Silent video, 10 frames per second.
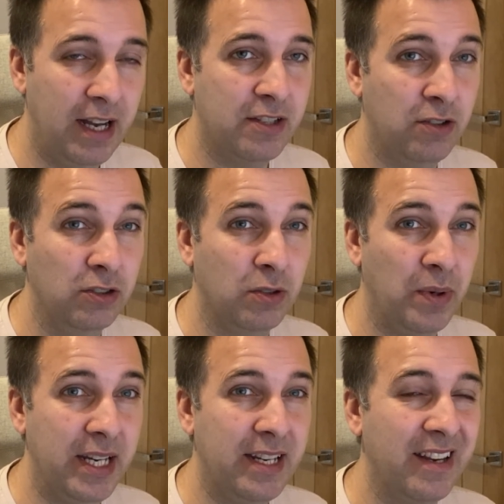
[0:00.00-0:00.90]
articles a
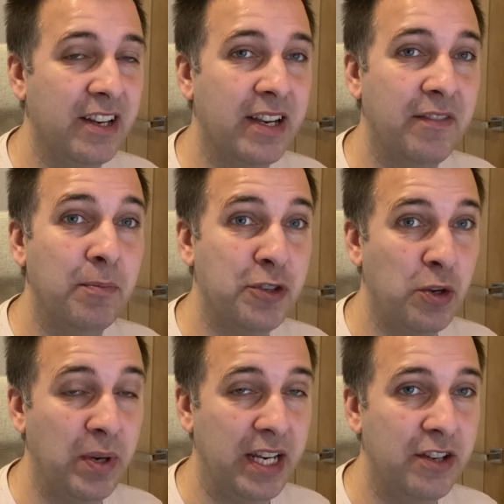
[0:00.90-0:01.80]
week, and you could give them
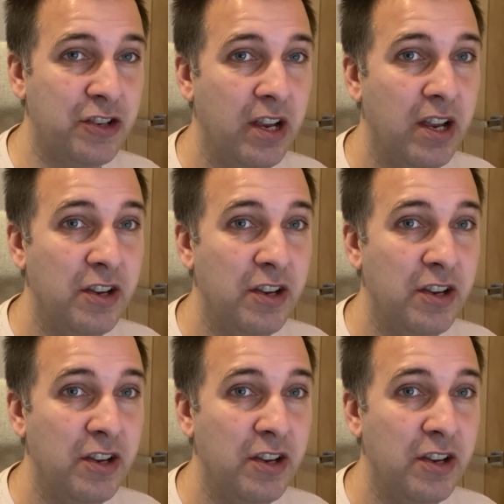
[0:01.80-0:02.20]
2 each.